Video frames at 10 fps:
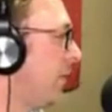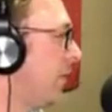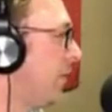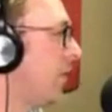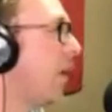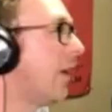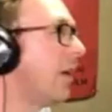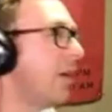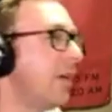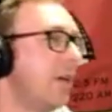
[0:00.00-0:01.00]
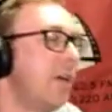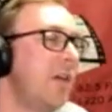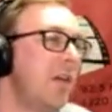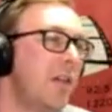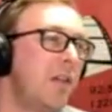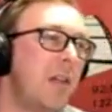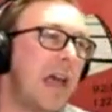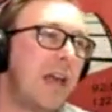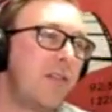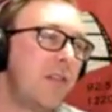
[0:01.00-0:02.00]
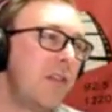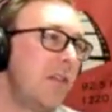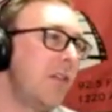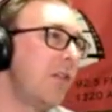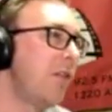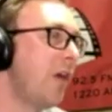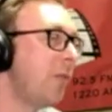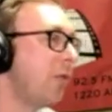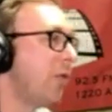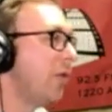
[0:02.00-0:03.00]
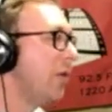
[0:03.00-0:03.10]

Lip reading: Florida last summer,